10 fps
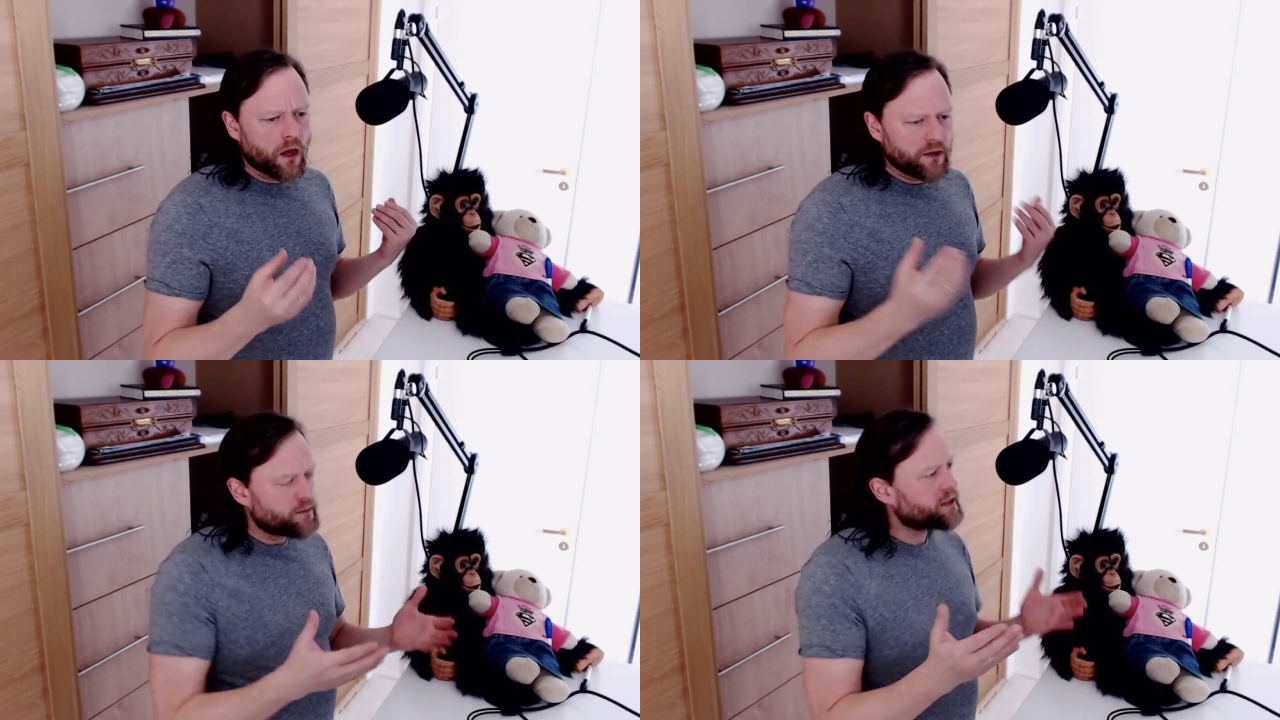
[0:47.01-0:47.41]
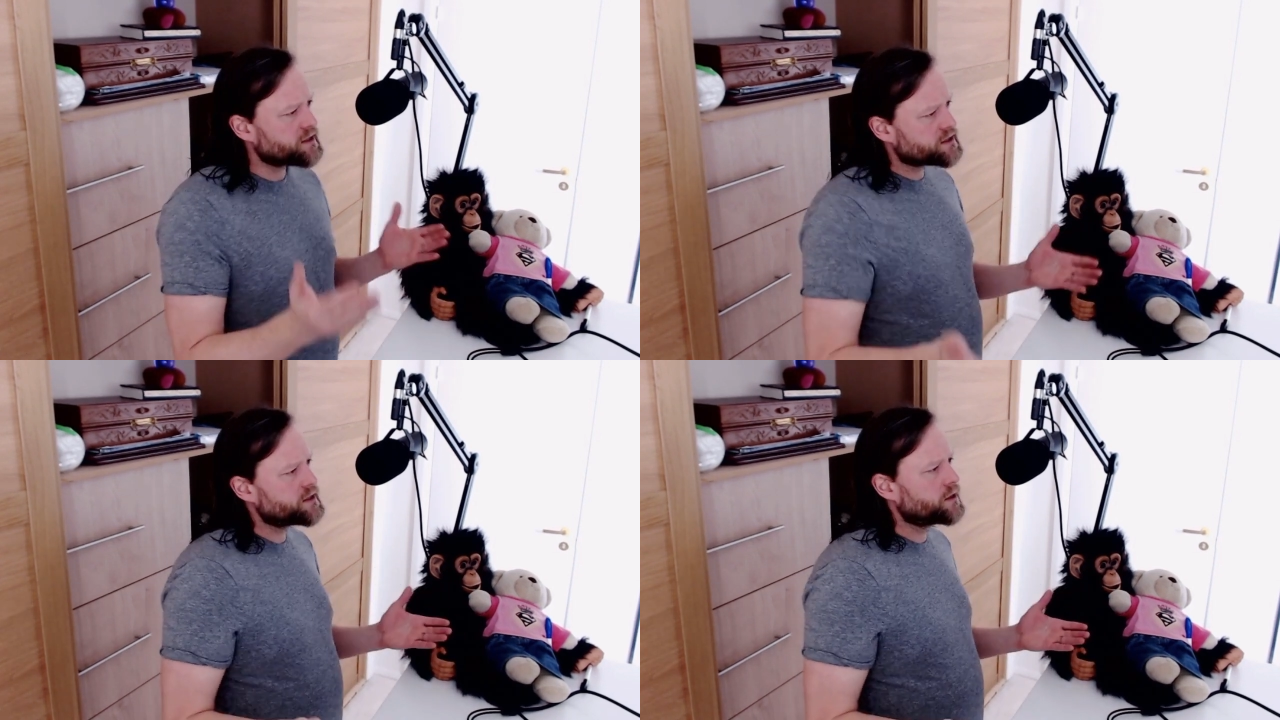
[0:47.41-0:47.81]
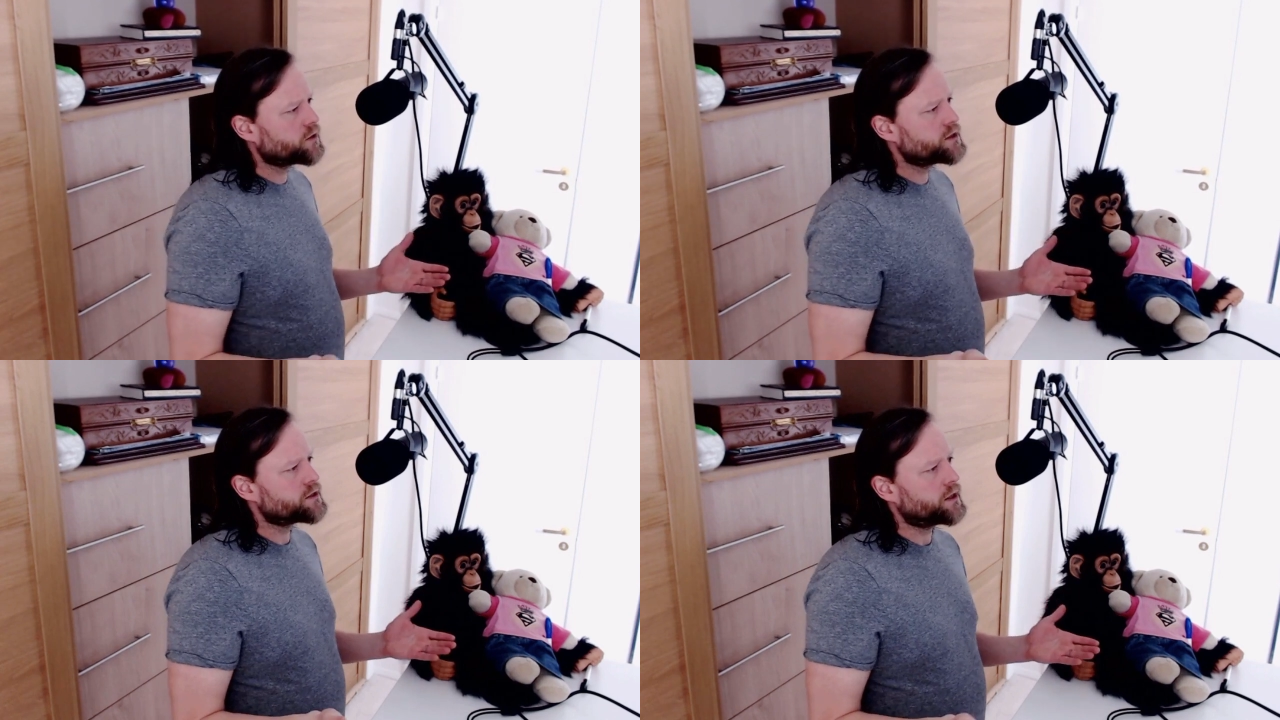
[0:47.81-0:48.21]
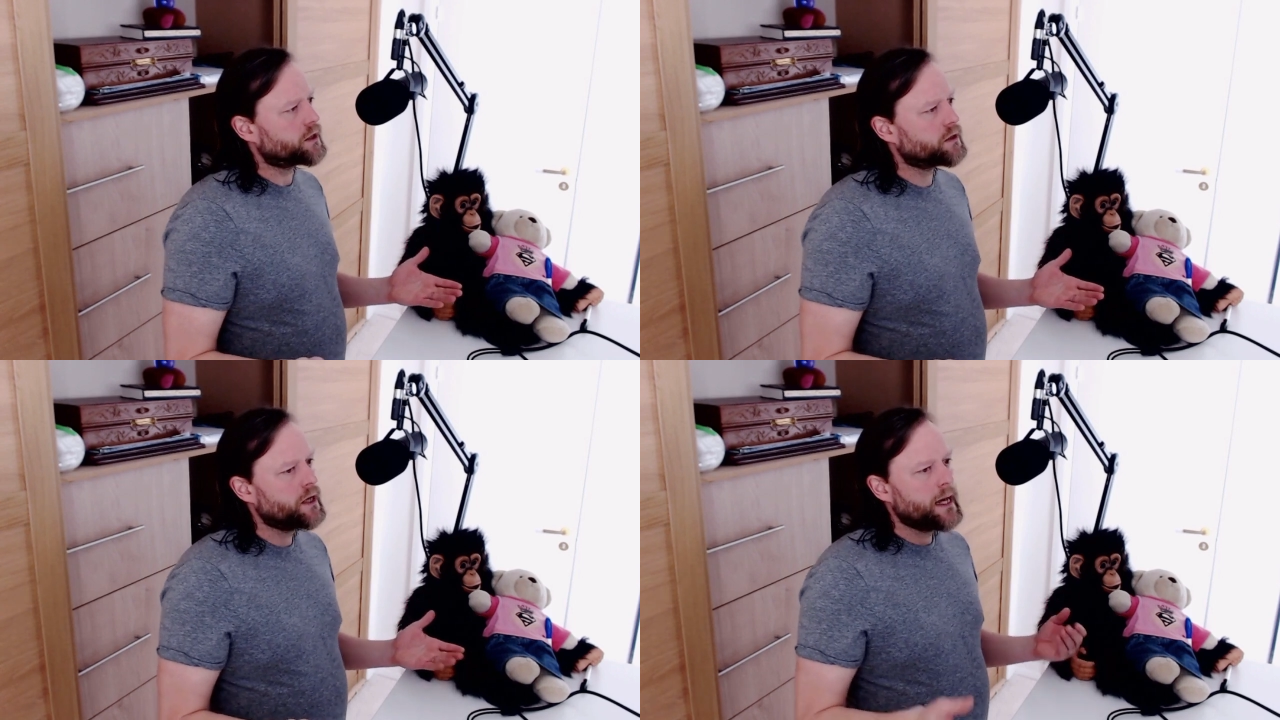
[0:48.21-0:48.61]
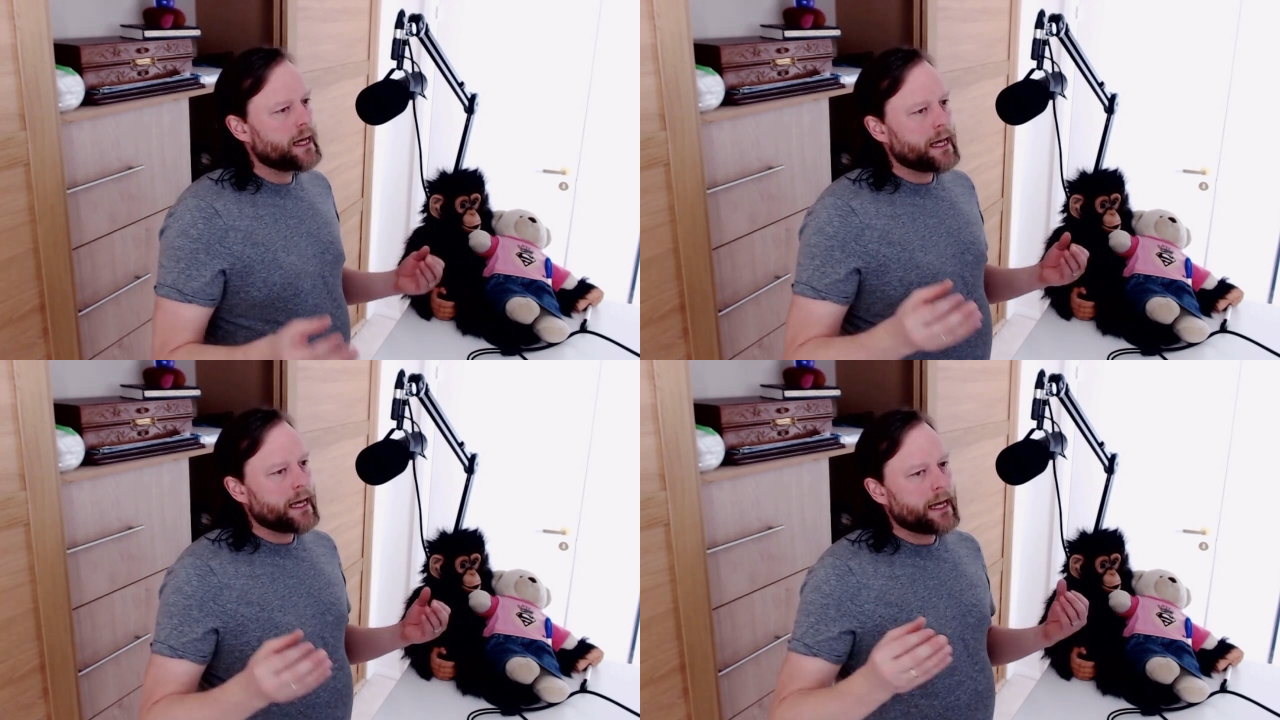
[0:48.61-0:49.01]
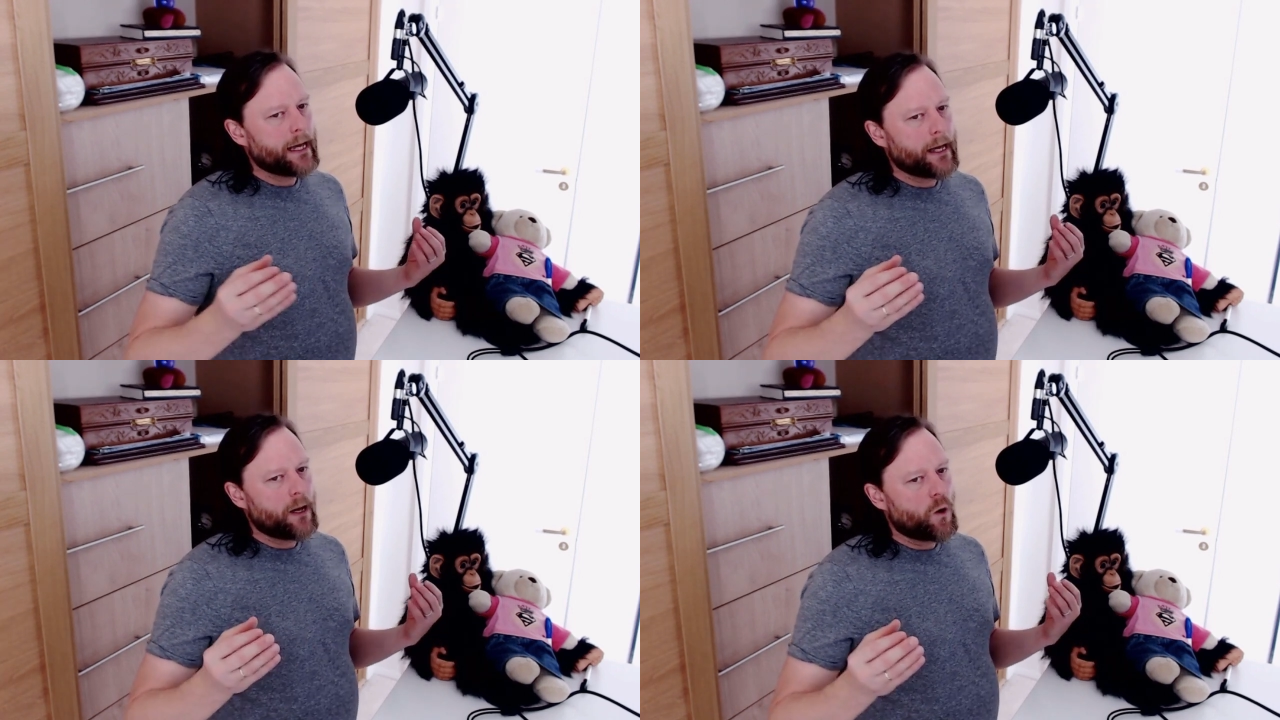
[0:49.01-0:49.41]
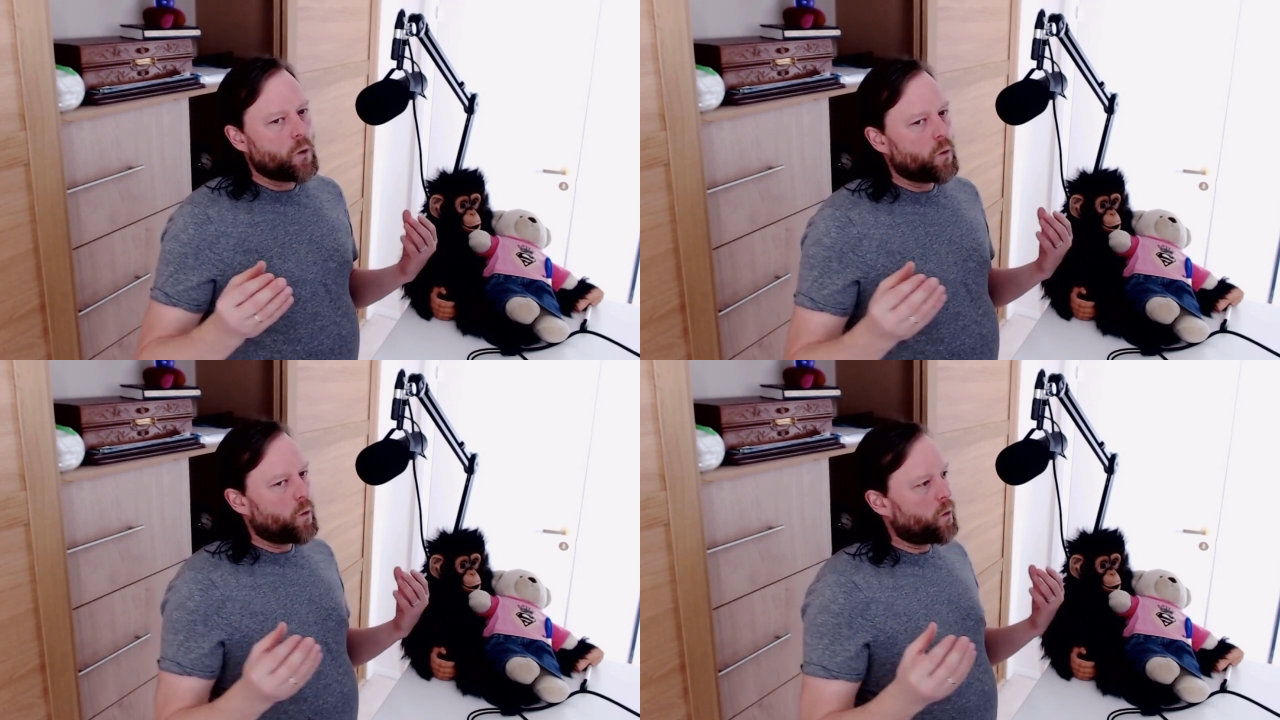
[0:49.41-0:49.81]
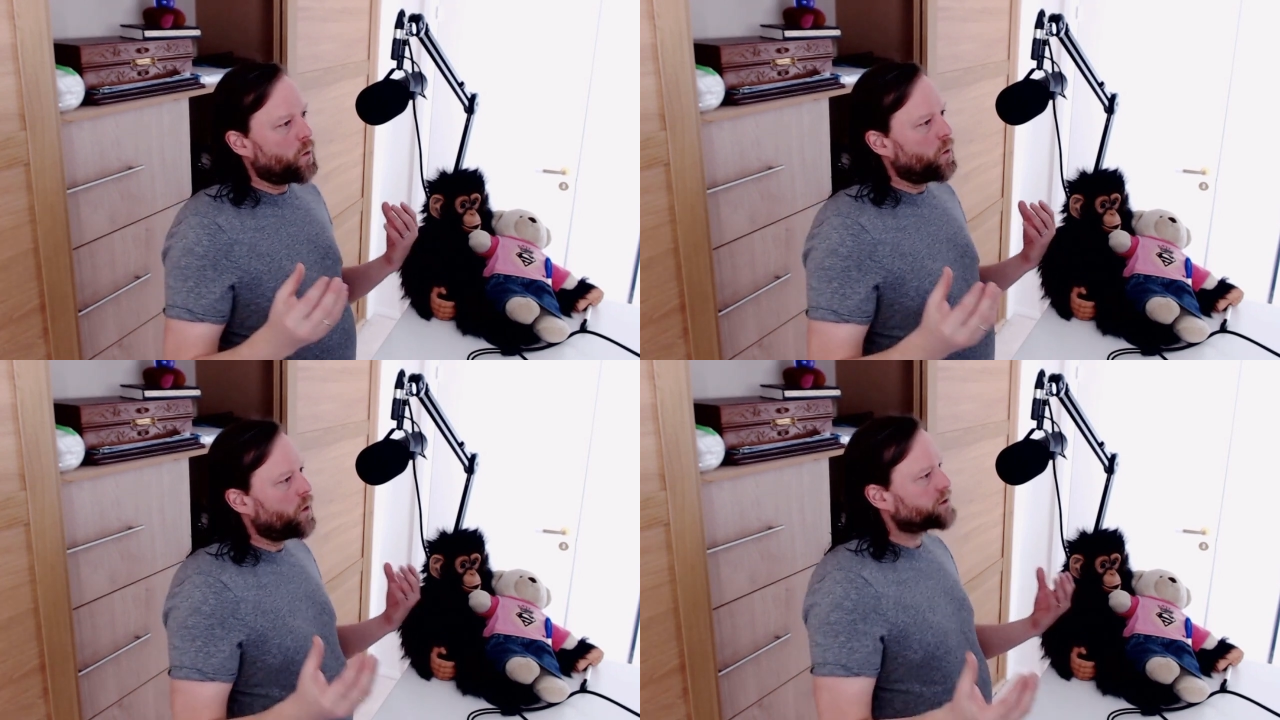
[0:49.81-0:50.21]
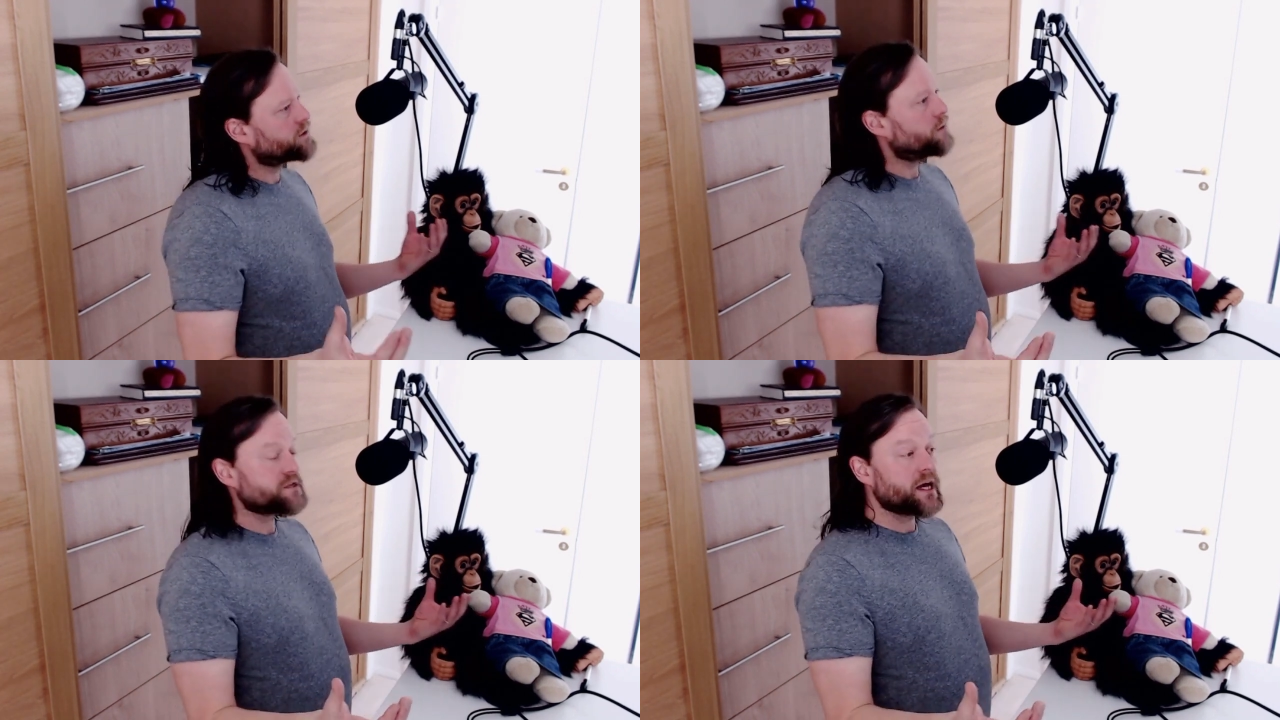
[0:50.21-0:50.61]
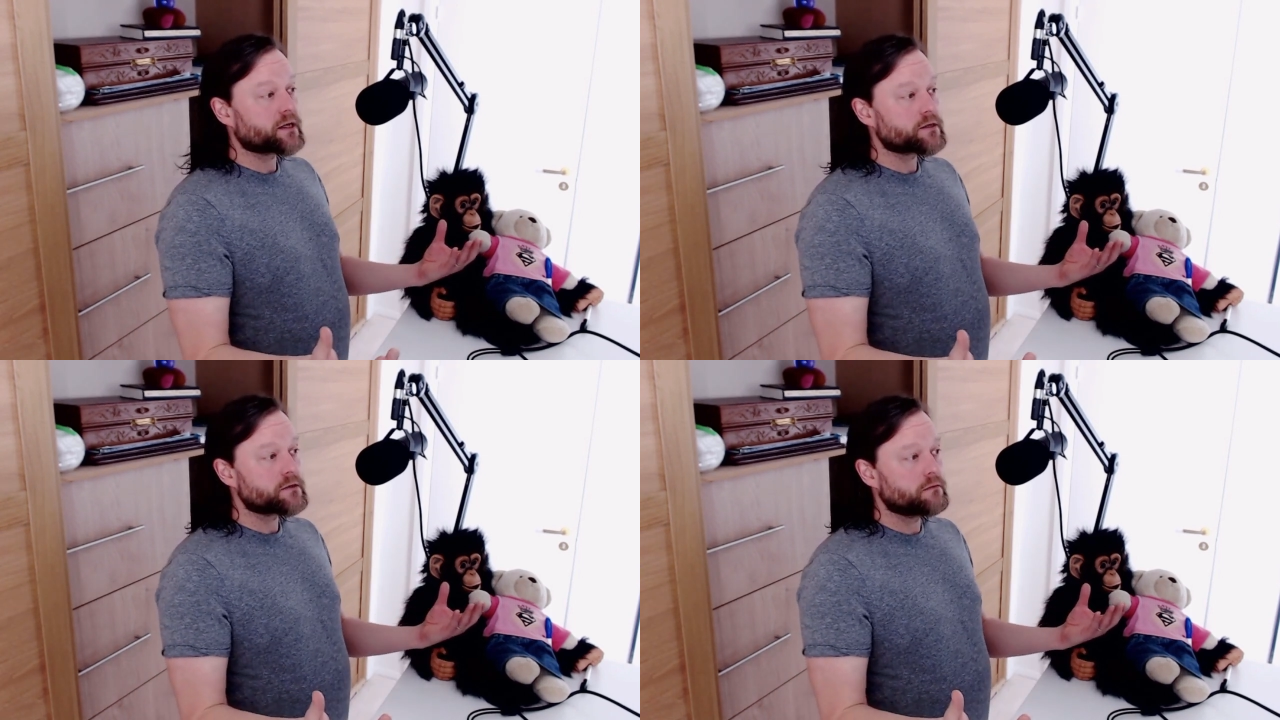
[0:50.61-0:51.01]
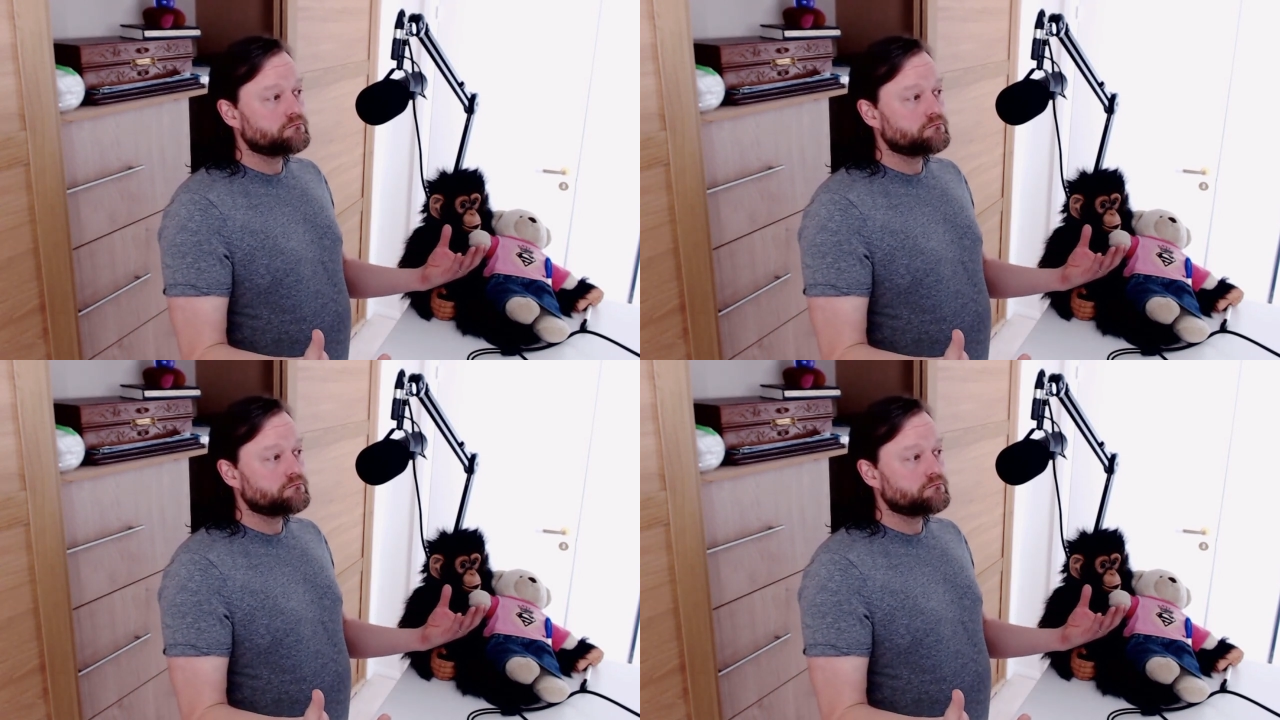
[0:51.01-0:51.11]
You make it to senior engineer. What comes next?